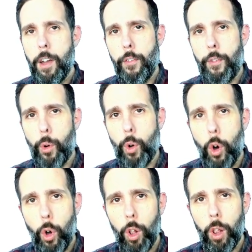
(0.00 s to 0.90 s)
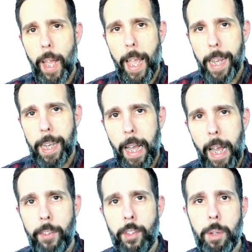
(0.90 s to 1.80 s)
for all
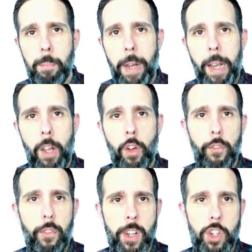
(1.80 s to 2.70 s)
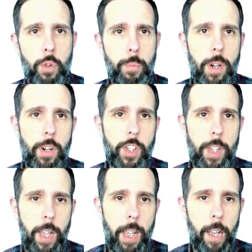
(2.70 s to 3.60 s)
800 million function pairs
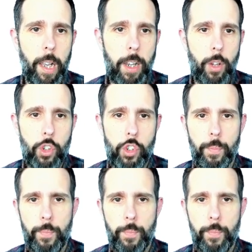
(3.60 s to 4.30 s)
in Linux.